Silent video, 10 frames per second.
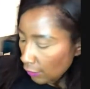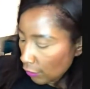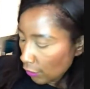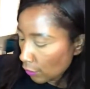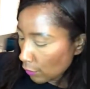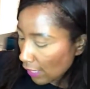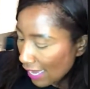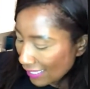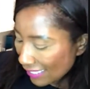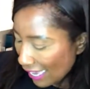Do you
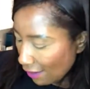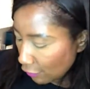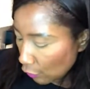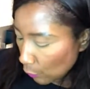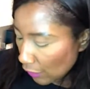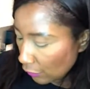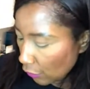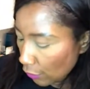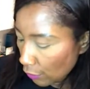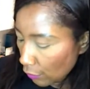guys have sweet
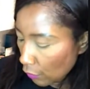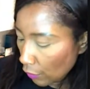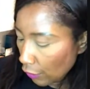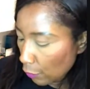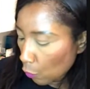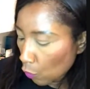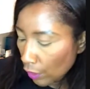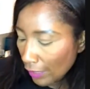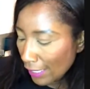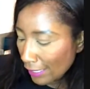tooths or are you
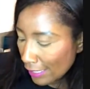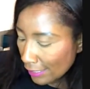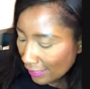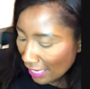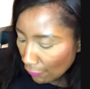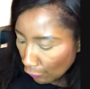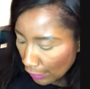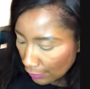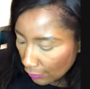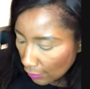more like
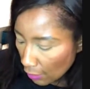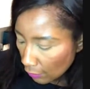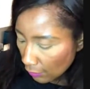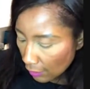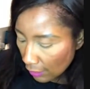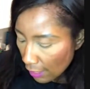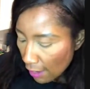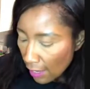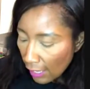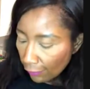savory and salty?
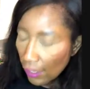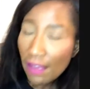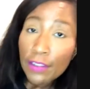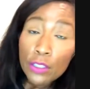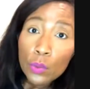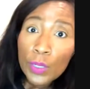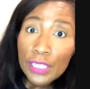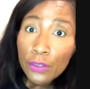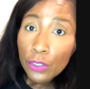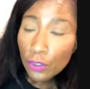If you have a
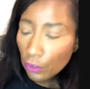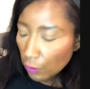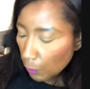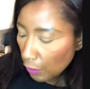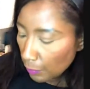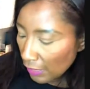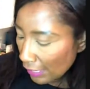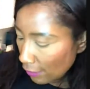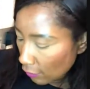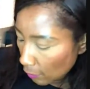sweet tooth, put me
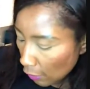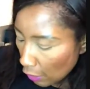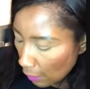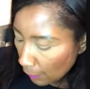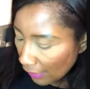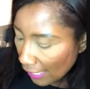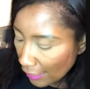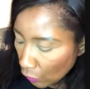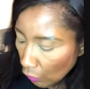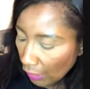down some
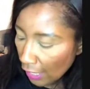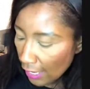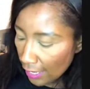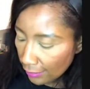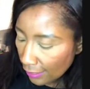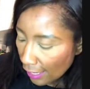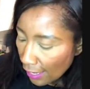cupcakes or cake.